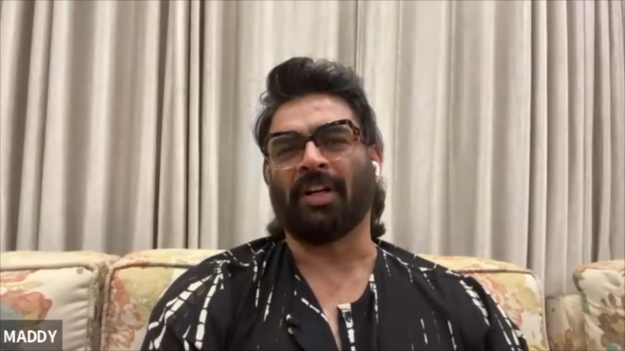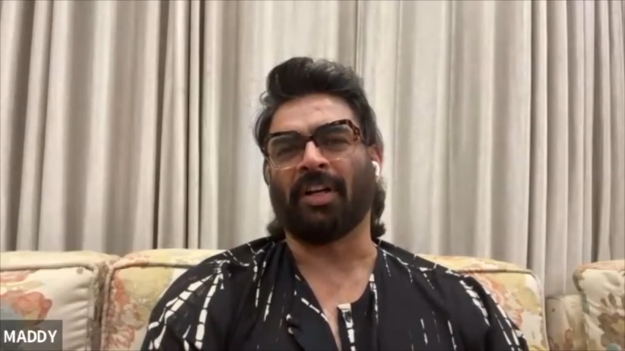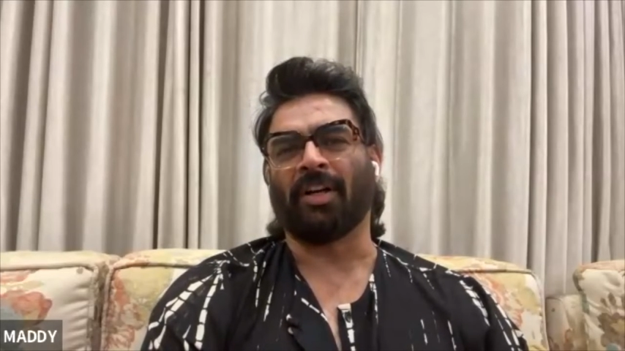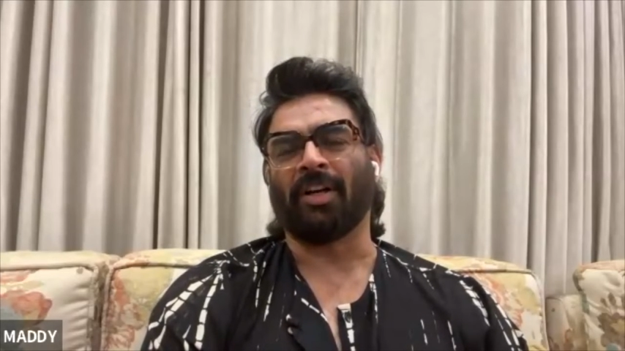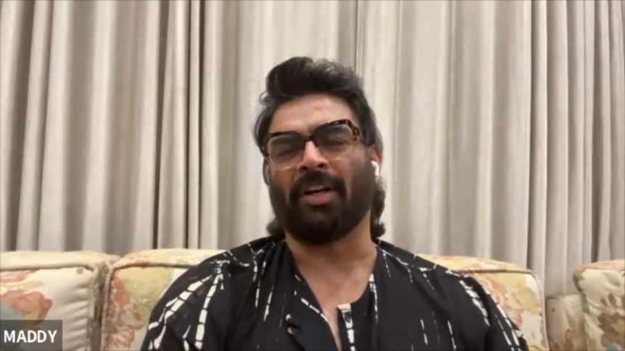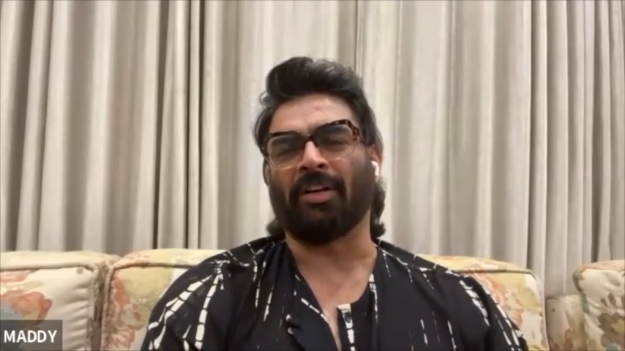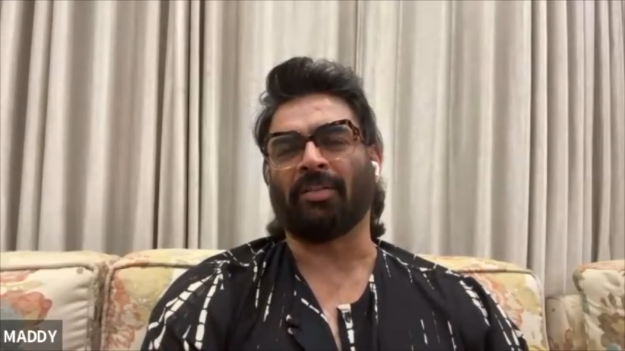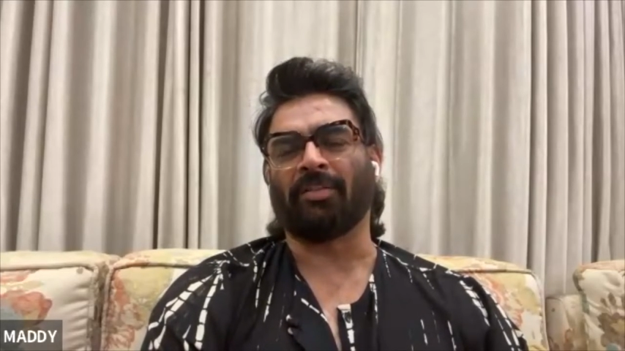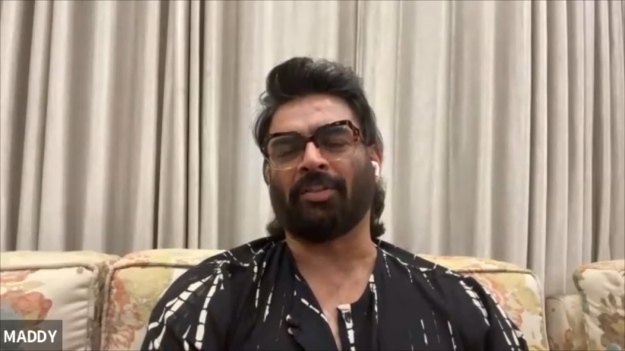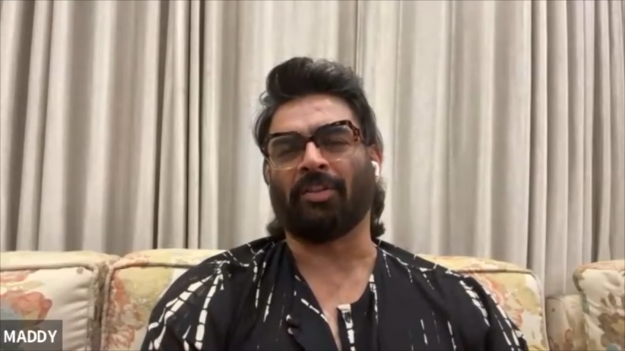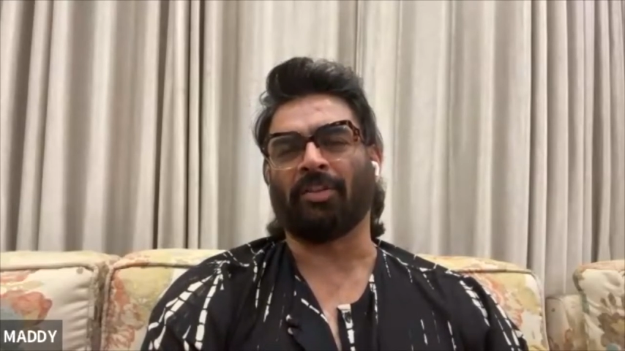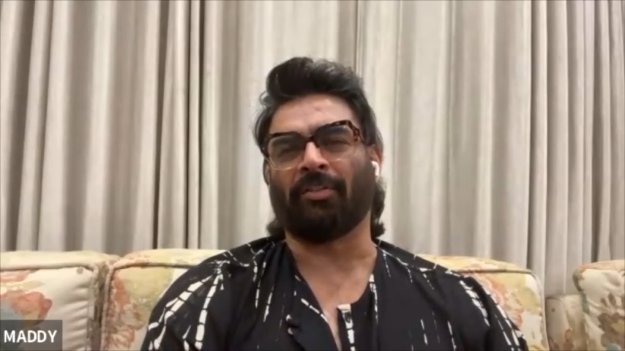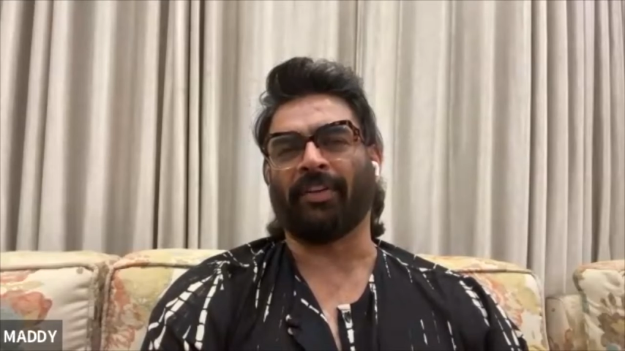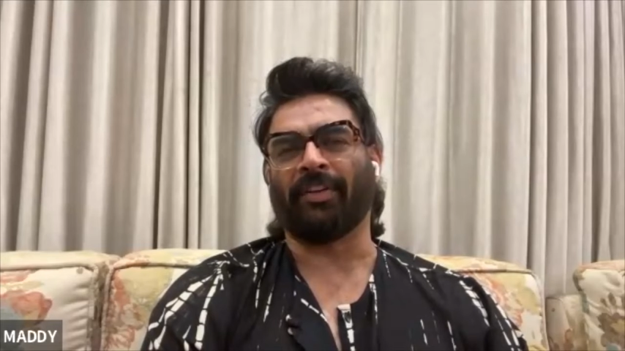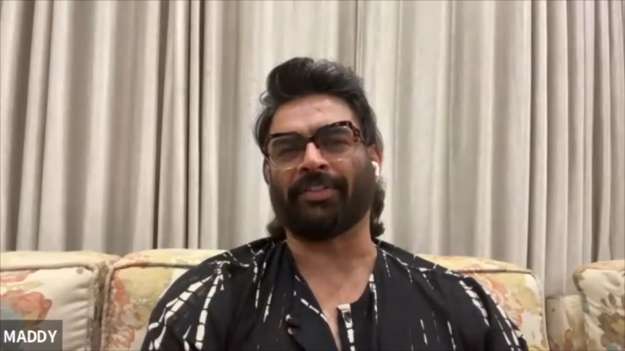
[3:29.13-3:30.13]
uh,
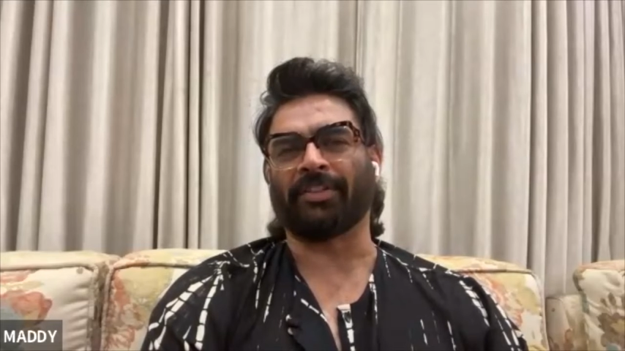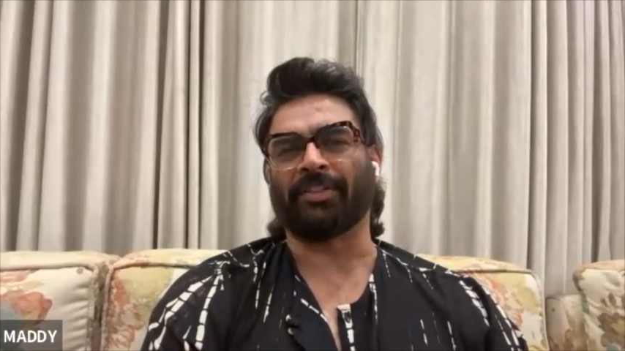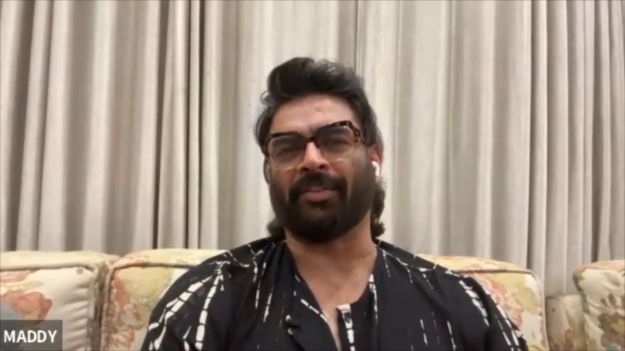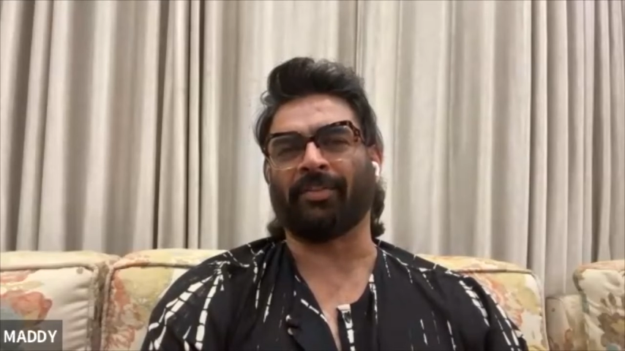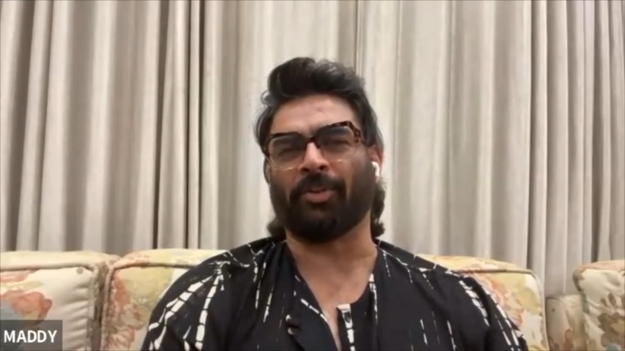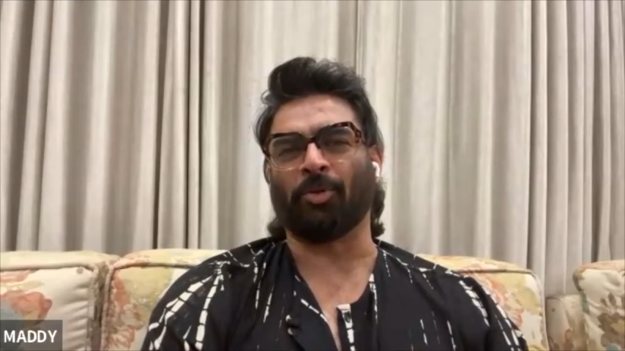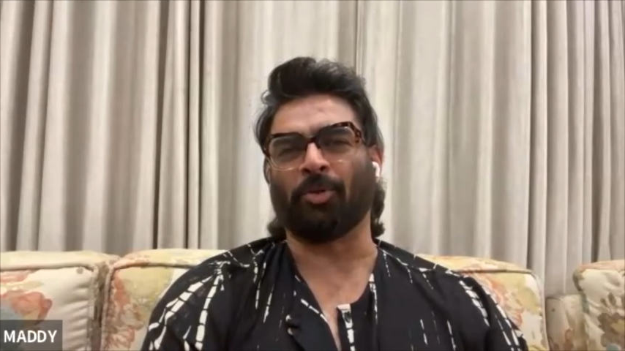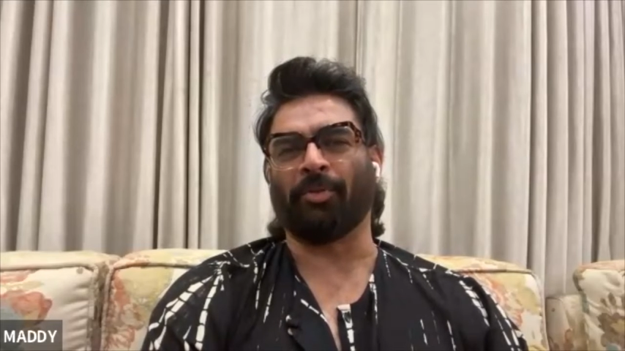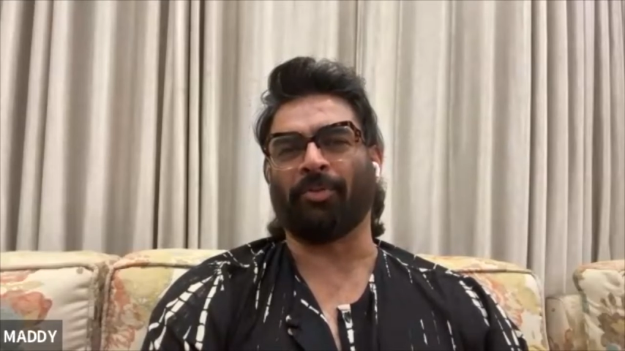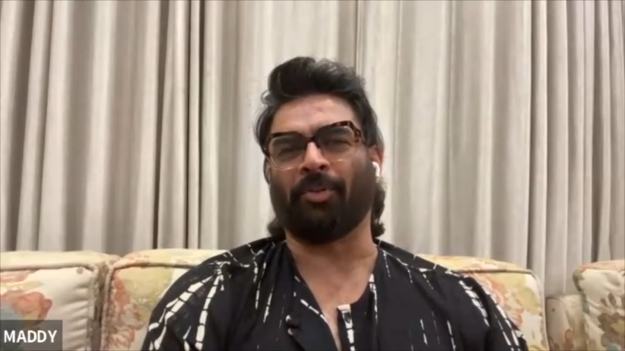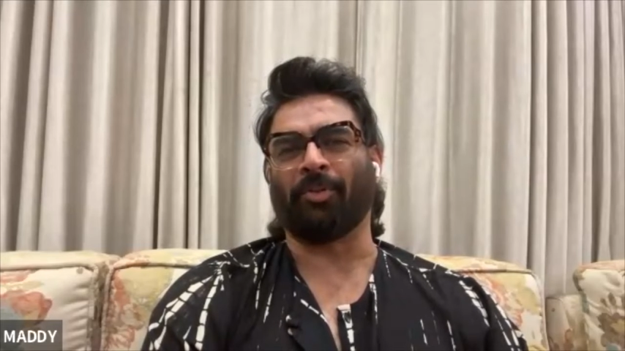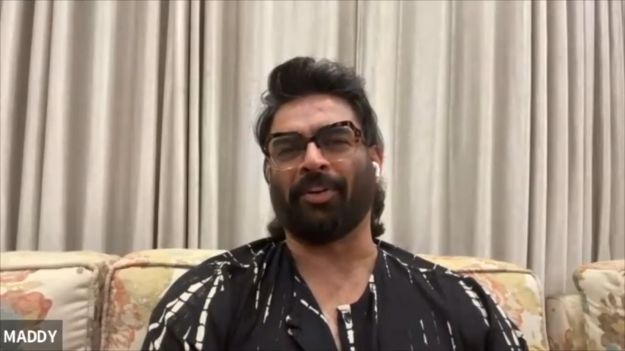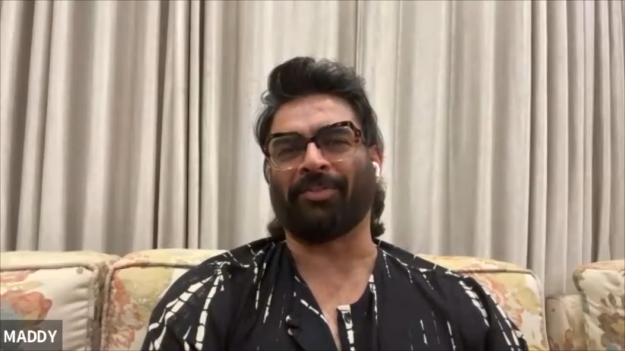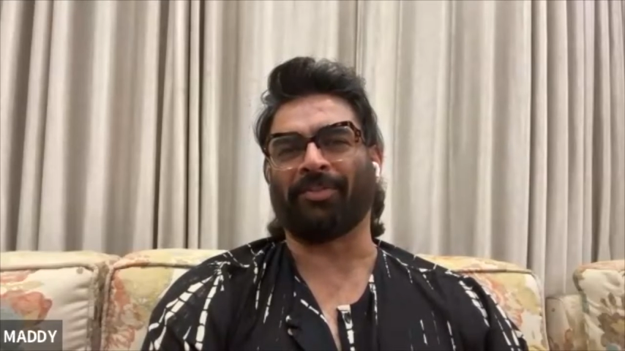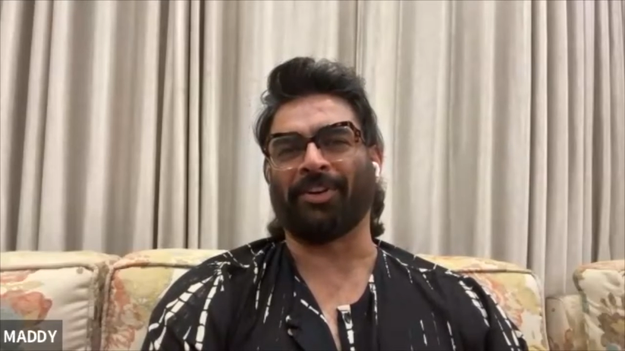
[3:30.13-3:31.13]
your face ever do
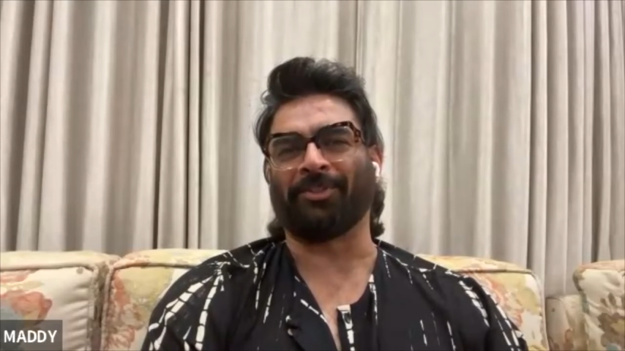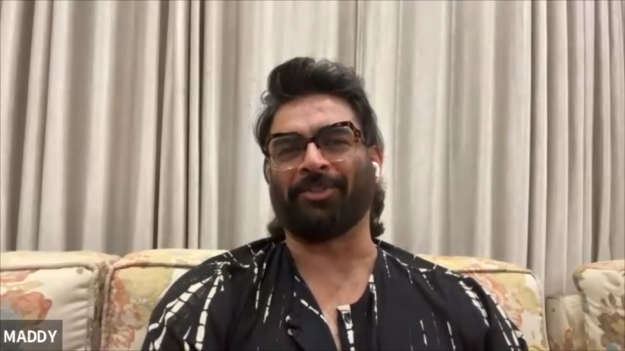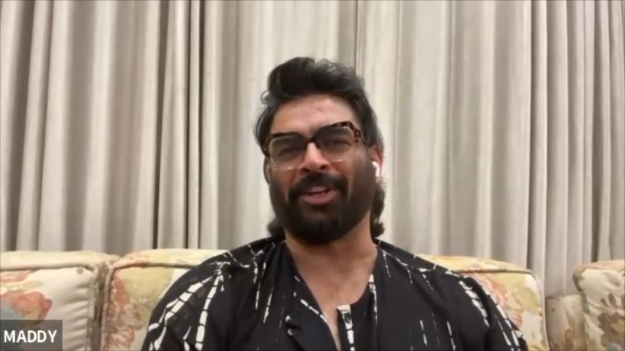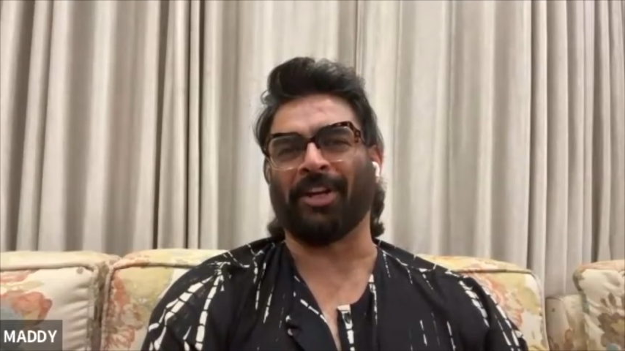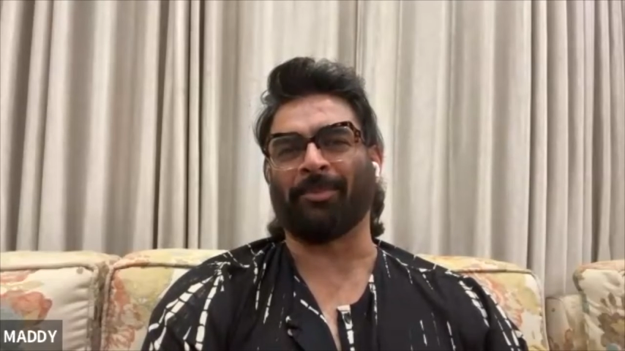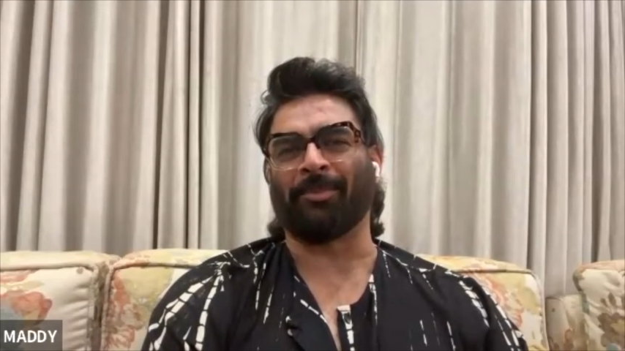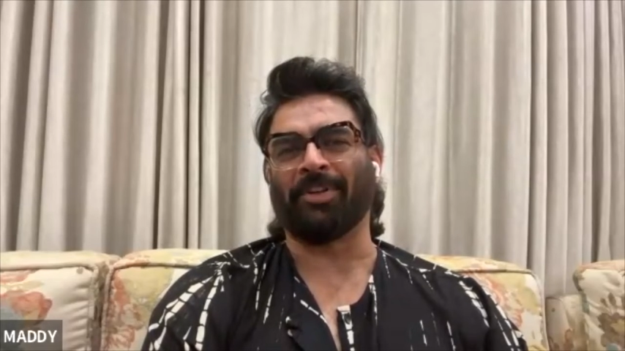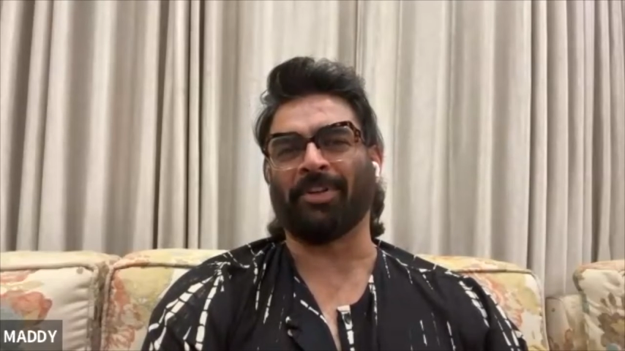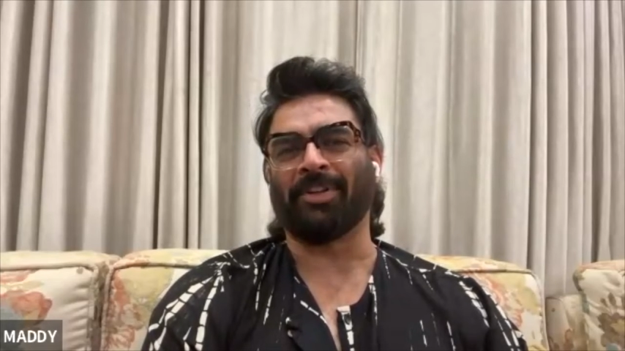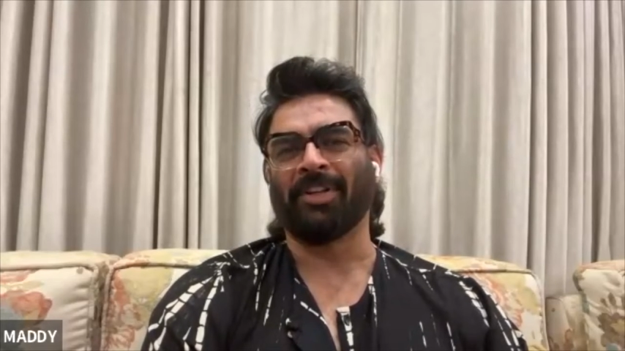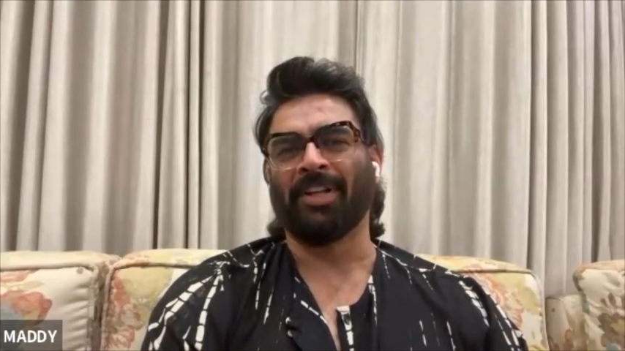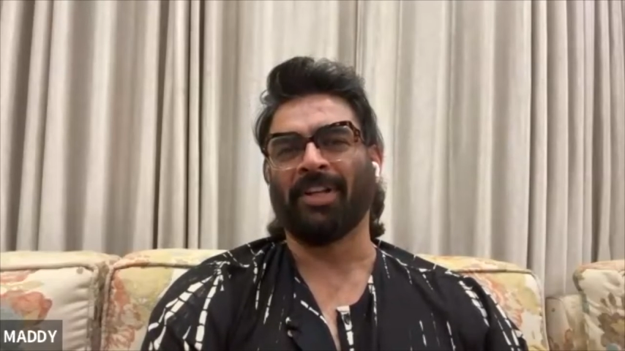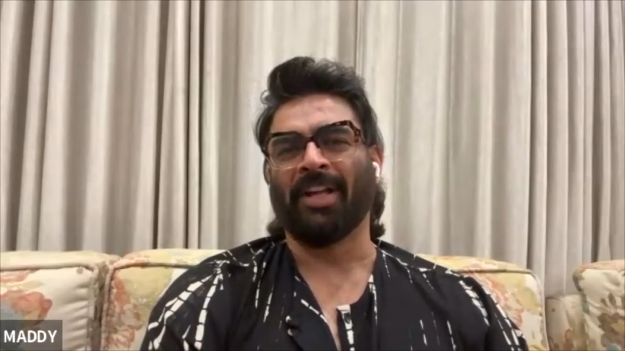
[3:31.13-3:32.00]
before in front of camera,